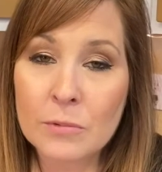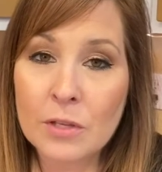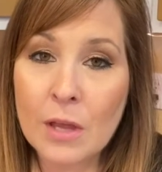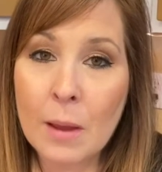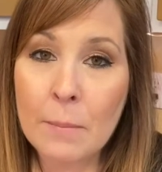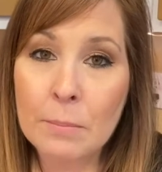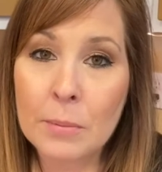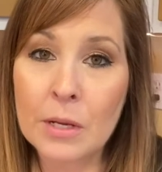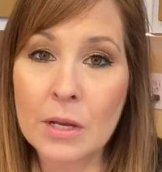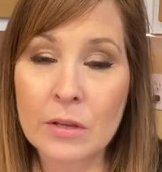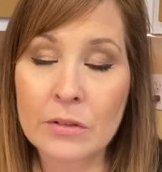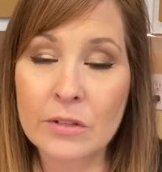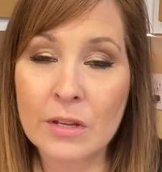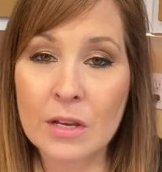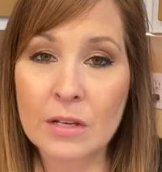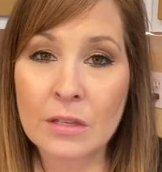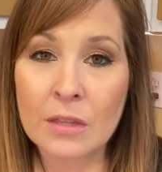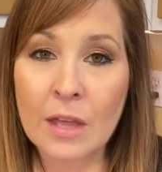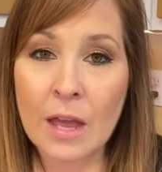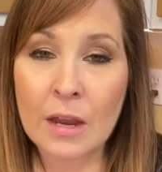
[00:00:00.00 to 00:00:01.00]
up, because
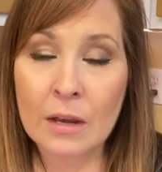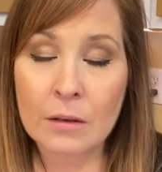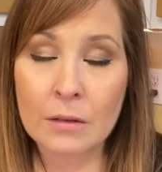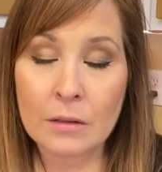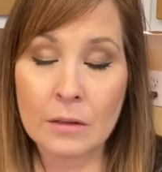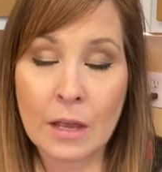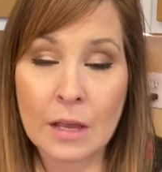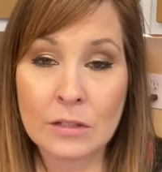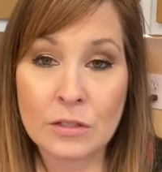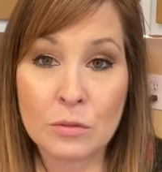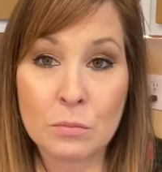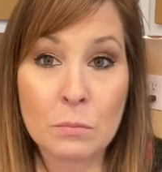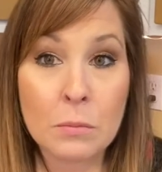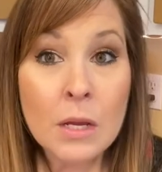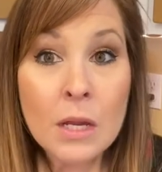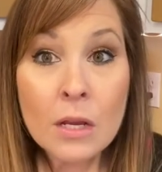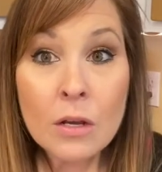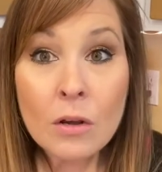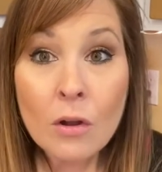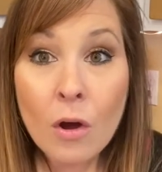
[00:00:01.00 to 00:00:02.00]
I, that lets
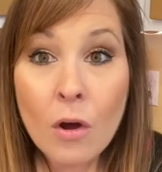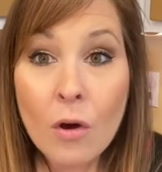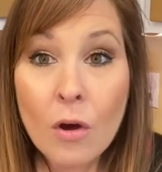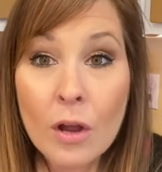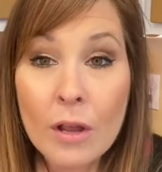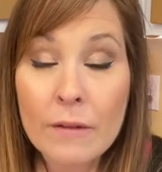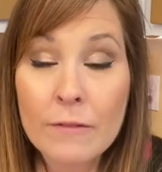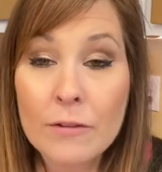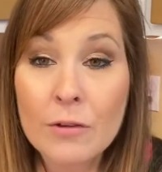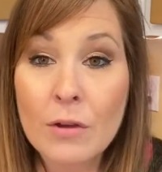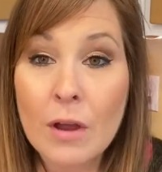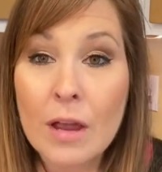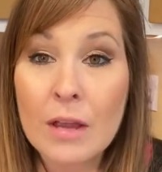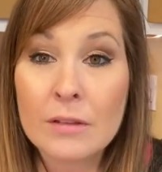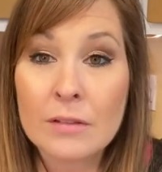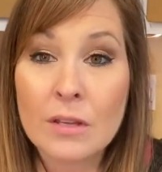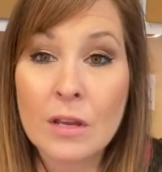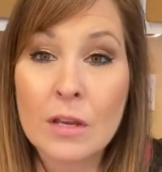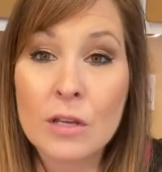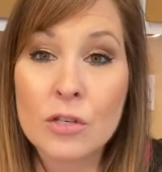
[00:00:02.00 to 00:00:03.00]
me know if you
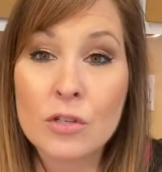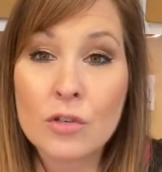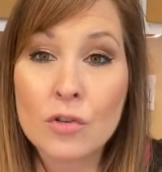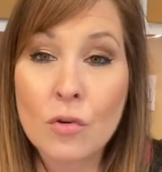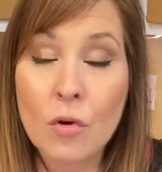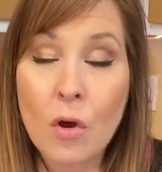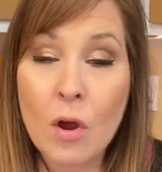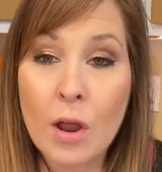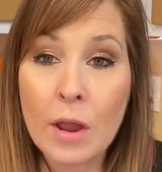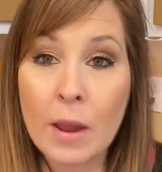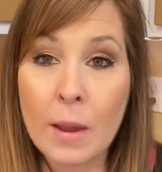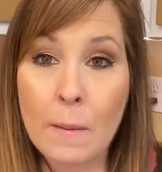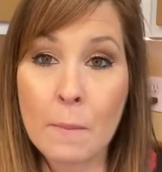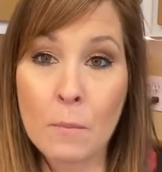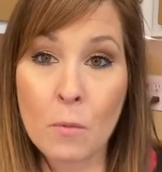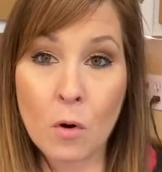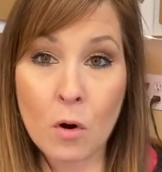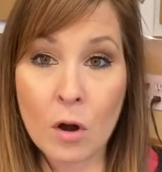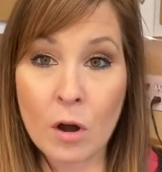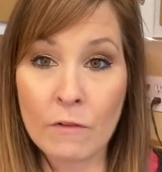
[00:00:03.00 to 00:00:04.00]
guys enjoy
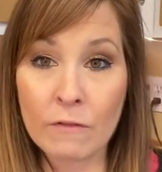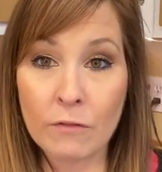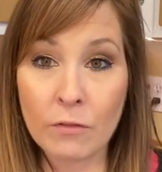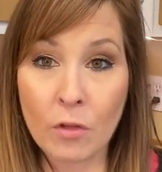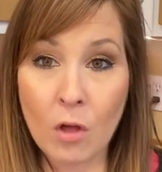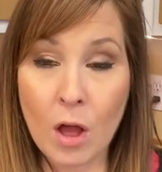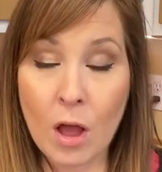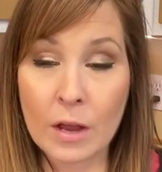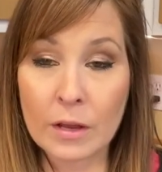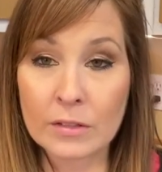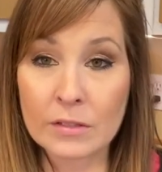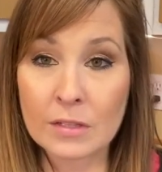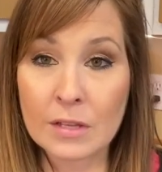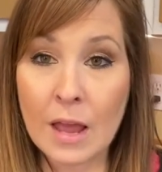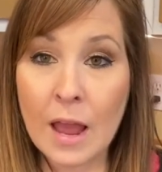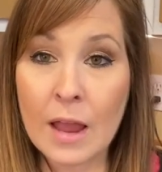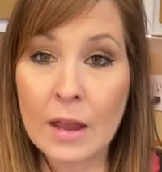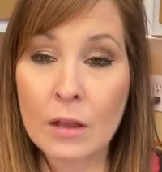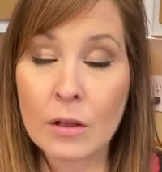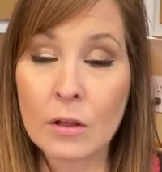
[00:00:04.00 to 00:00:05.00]
more vlog
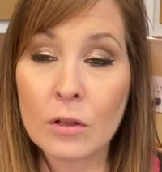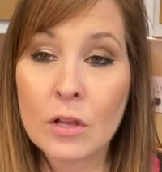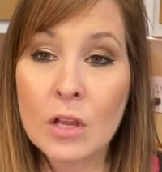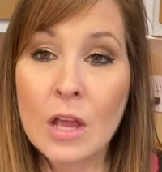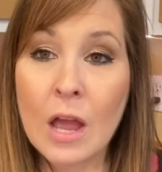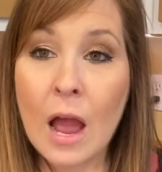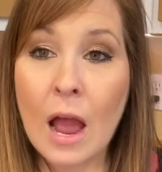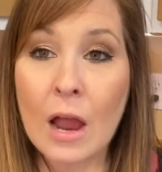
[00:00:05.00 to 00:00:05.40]
style.